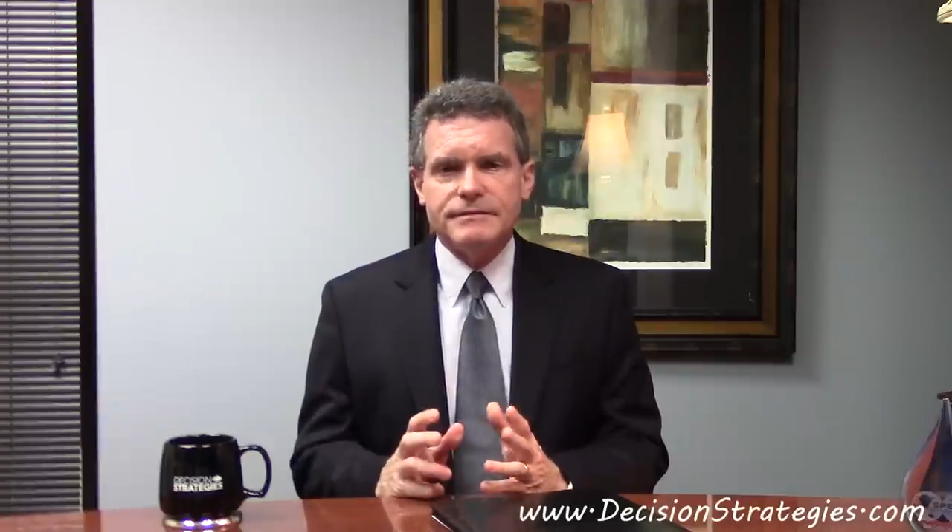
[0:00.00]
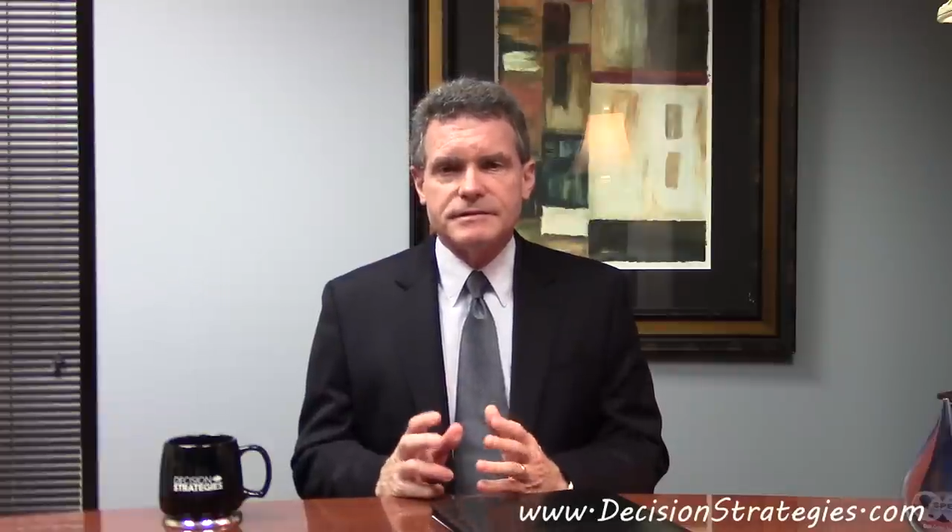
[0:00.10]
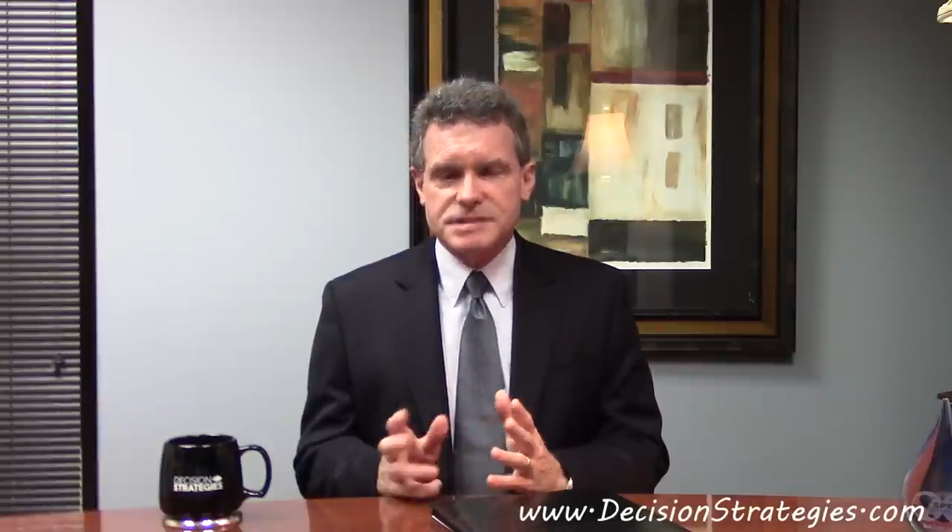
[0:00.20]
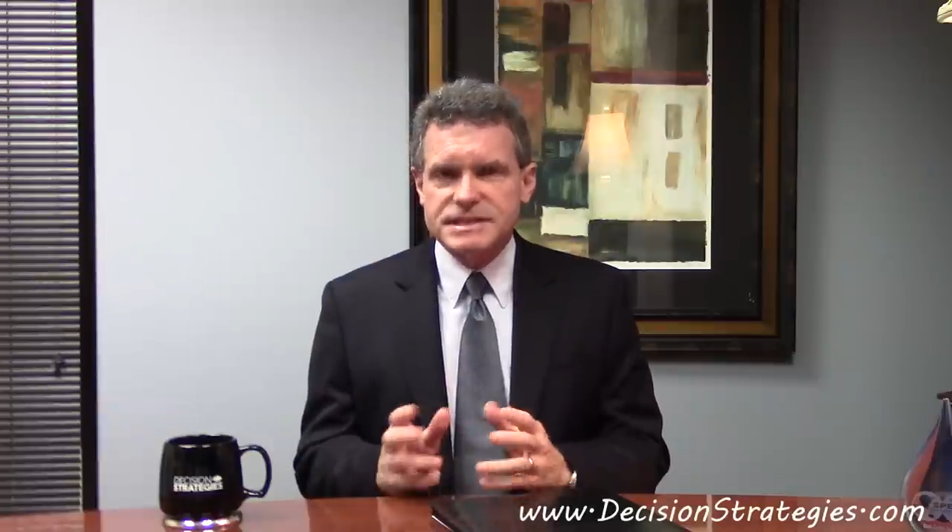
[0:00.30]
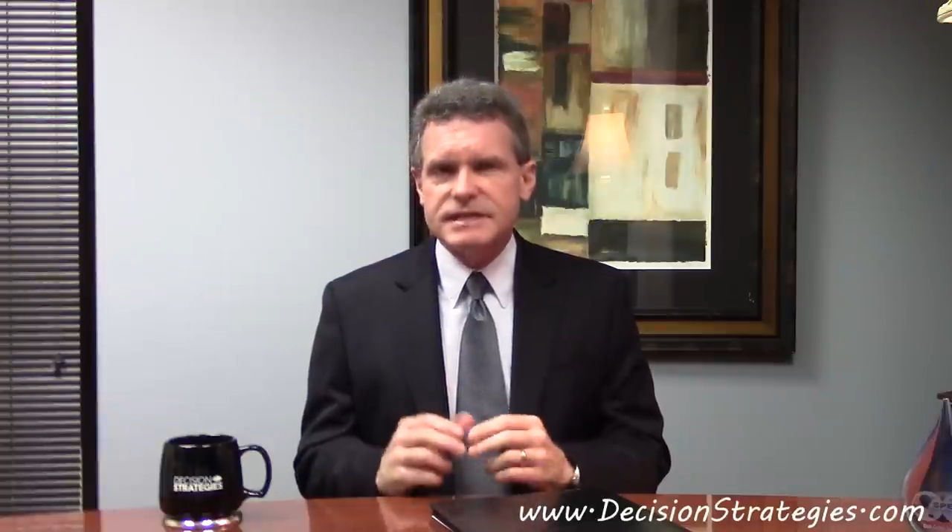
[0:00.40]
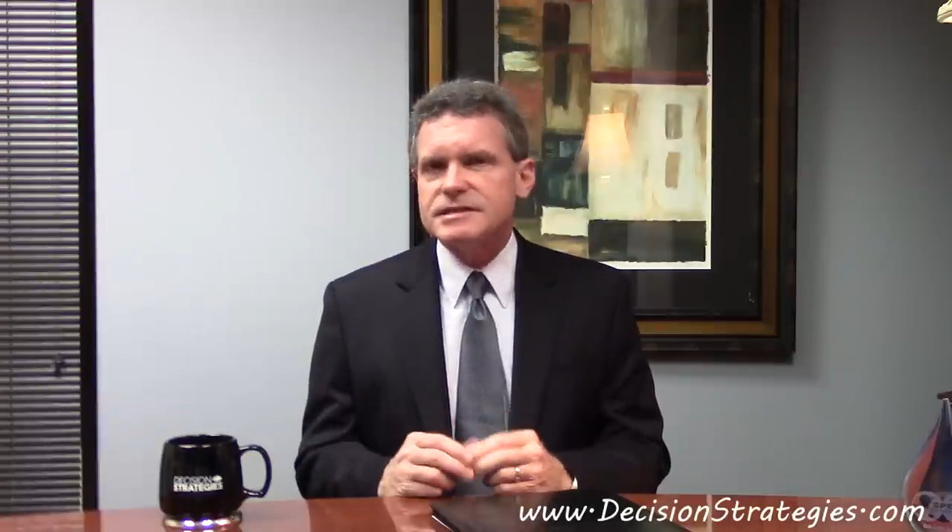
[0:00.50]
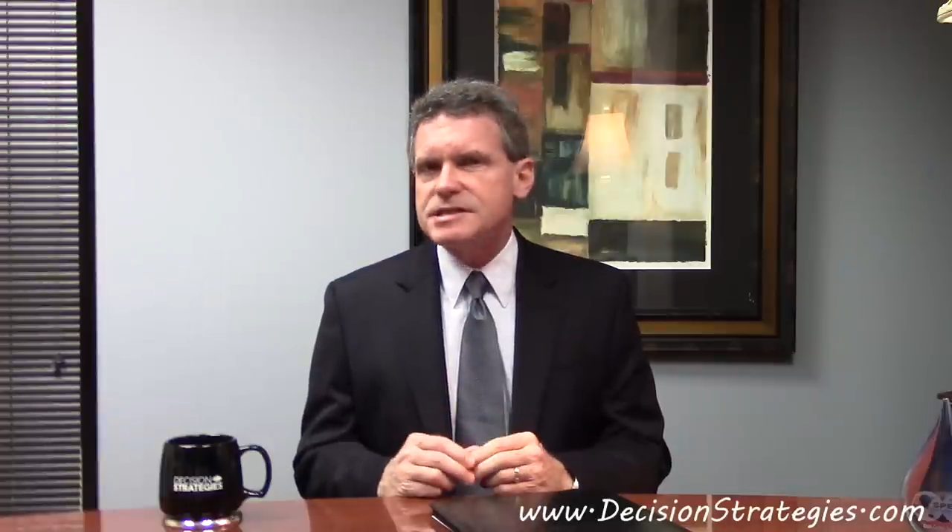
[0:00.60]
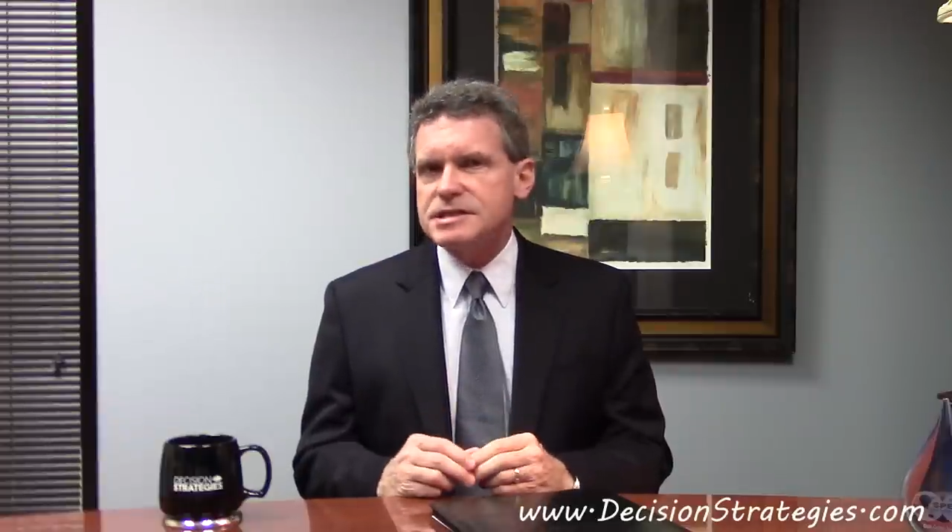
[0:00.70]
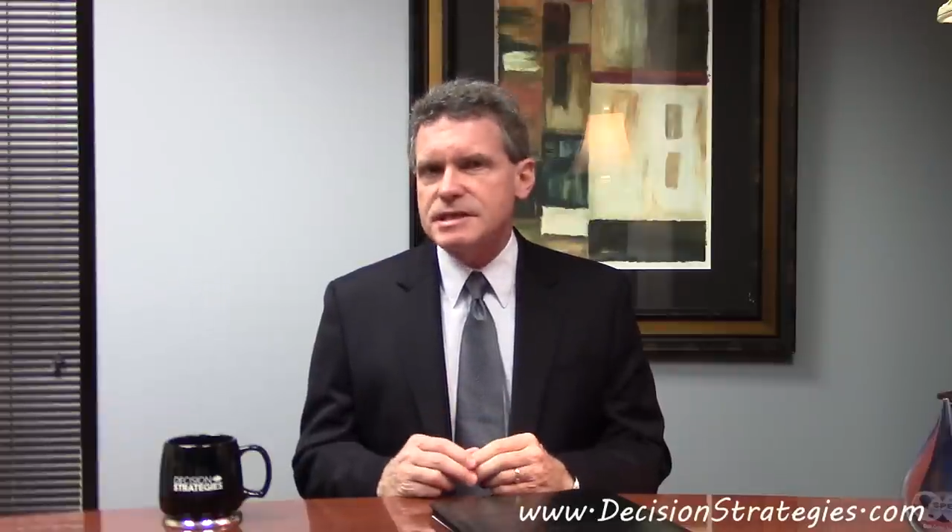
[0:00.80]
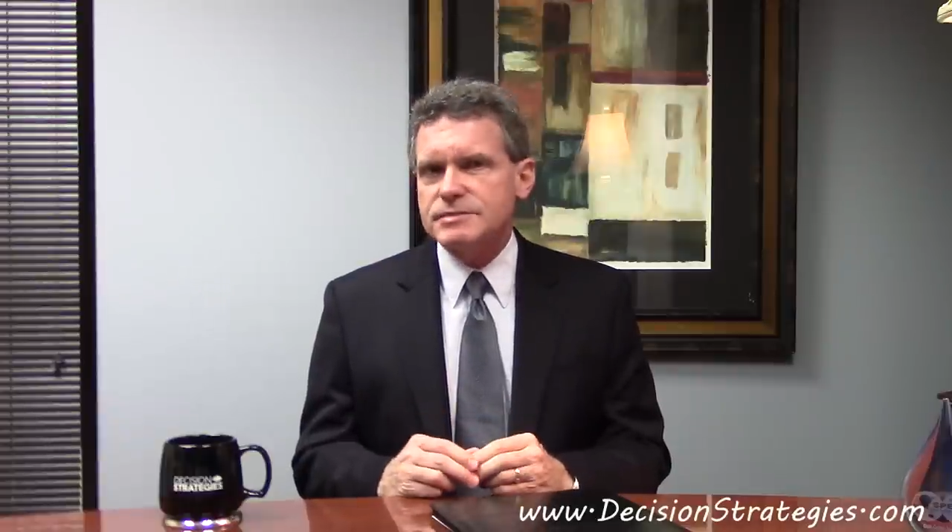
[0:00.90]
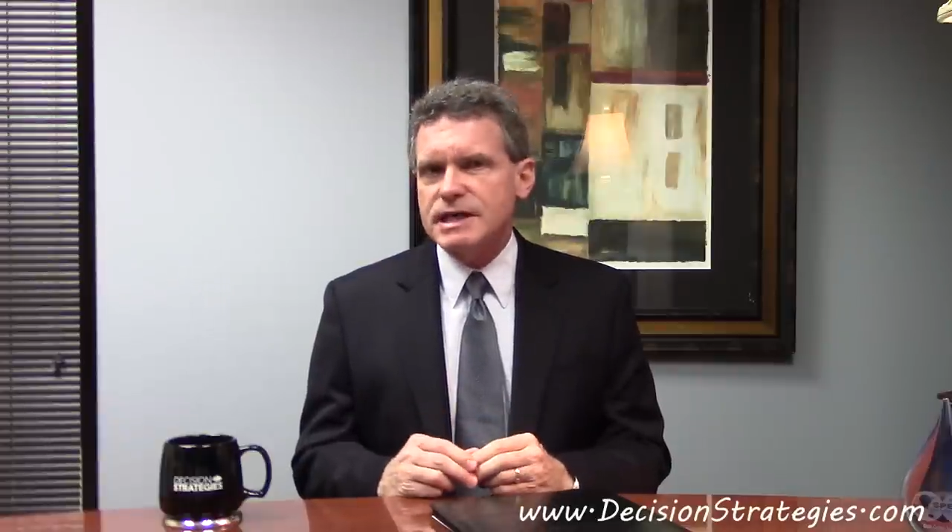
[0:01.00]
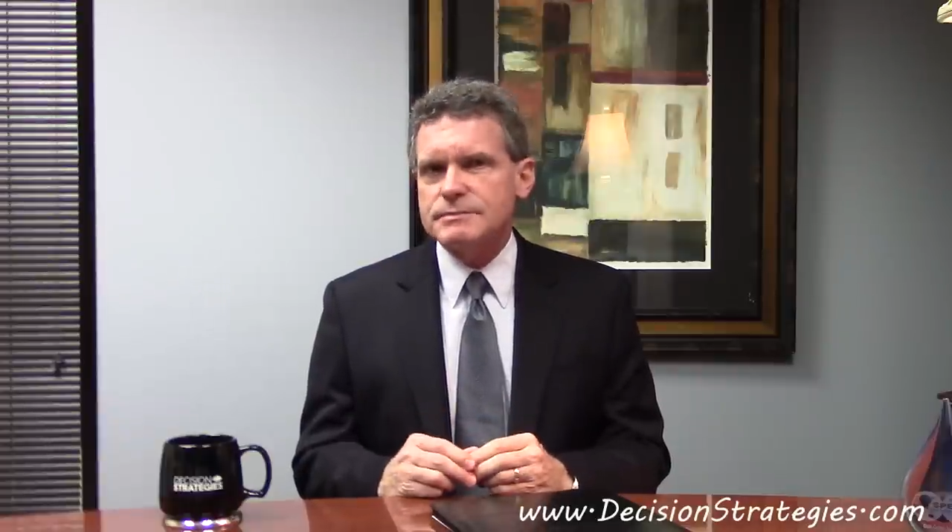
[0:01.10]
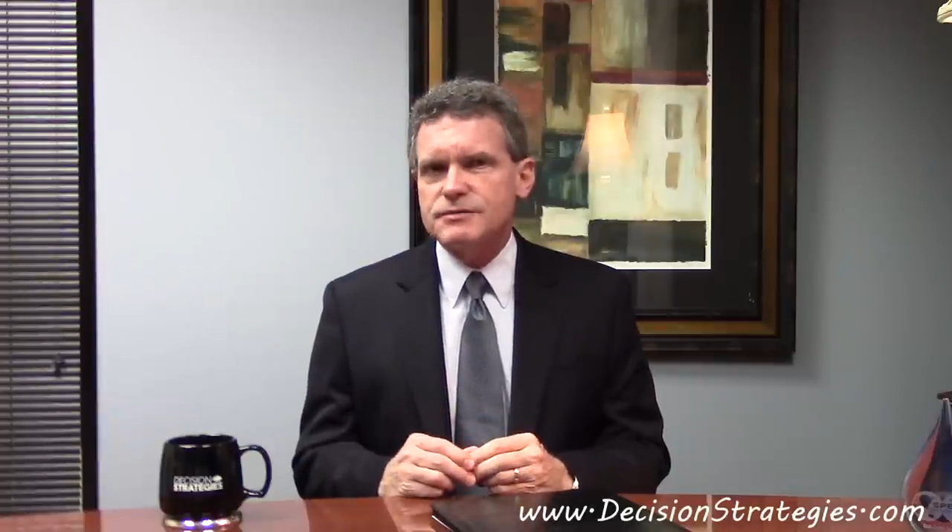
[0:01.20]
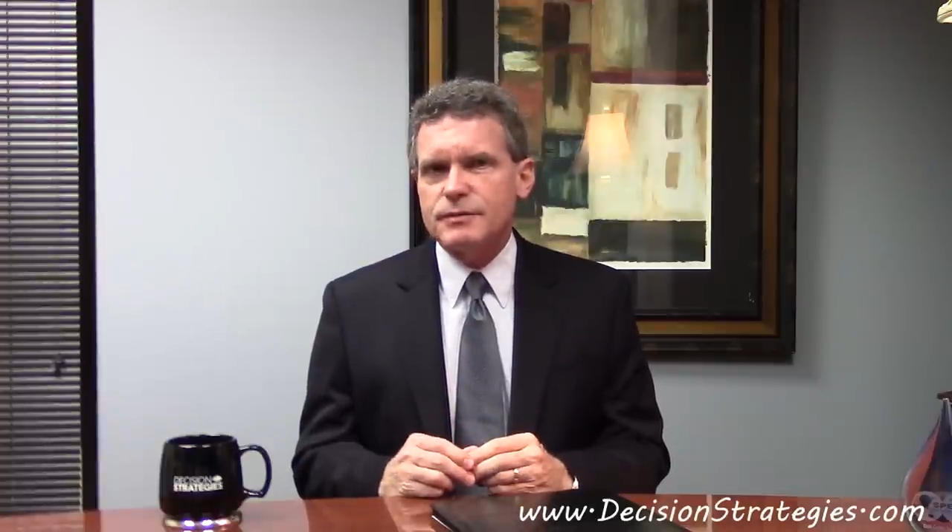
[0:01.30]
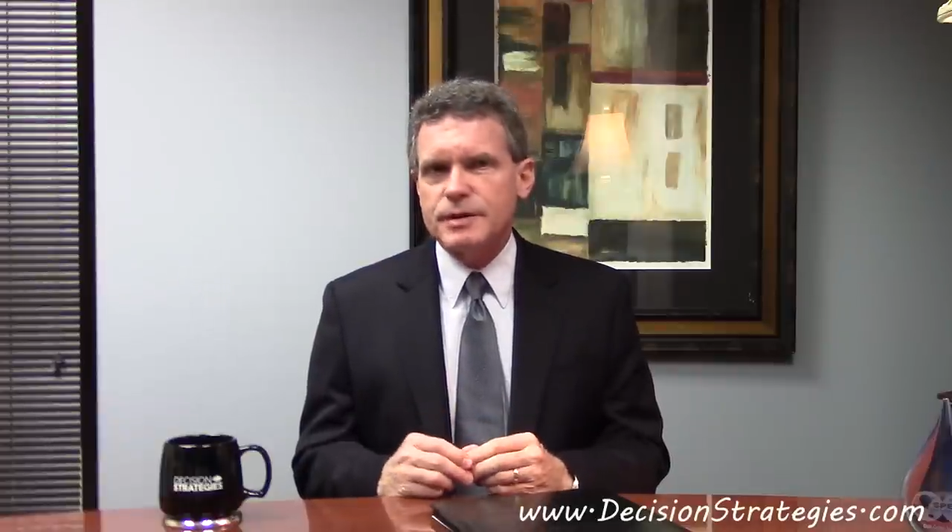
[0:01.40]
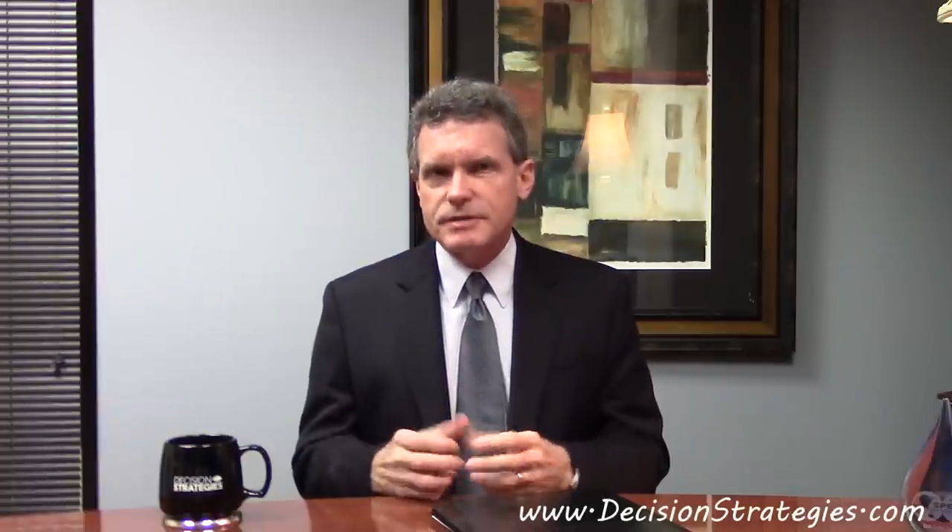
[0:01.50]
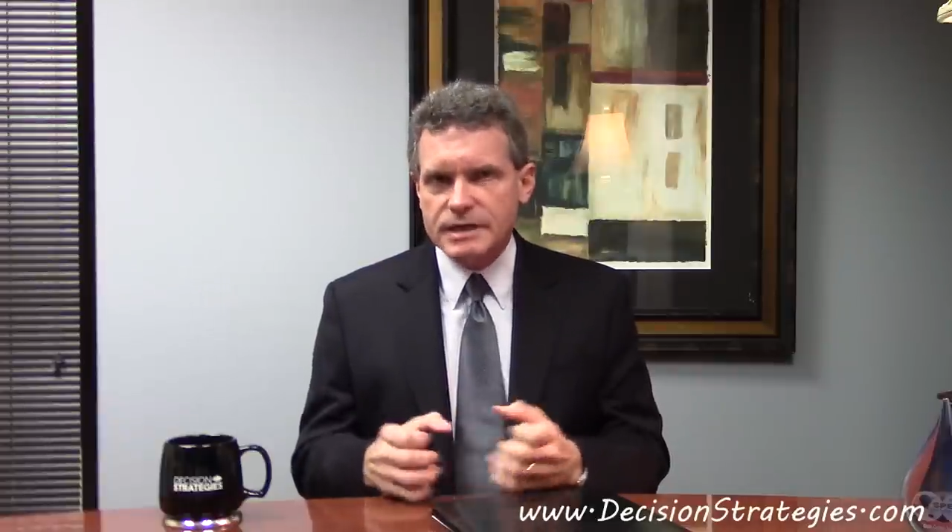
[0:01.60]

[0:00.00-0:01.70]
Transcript: there's a tendency sometimes for people